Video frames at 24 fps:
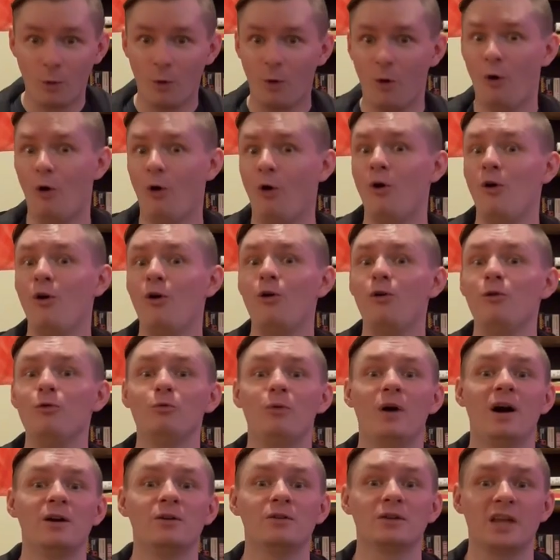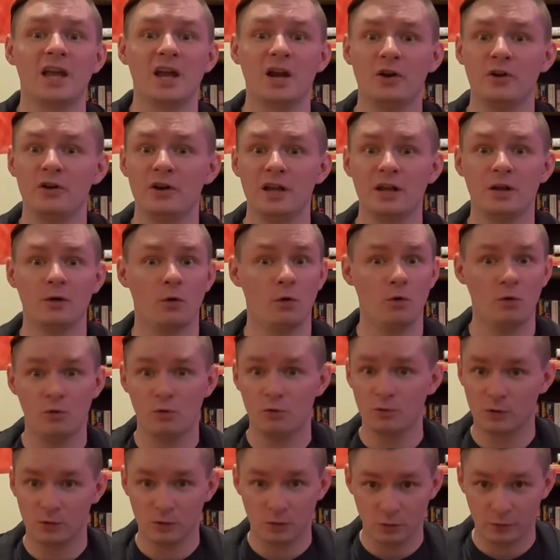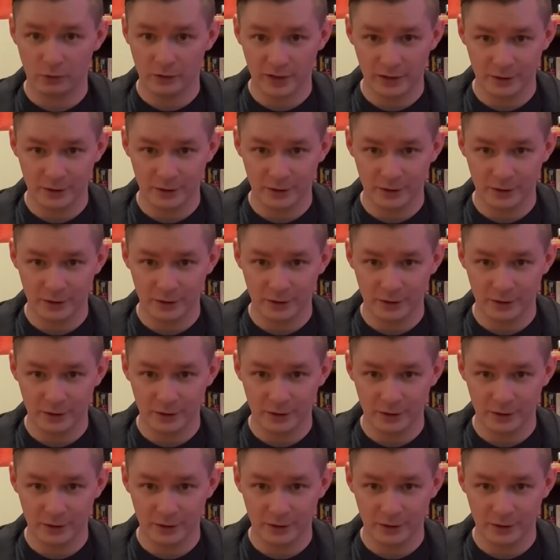all while carrying Old Glory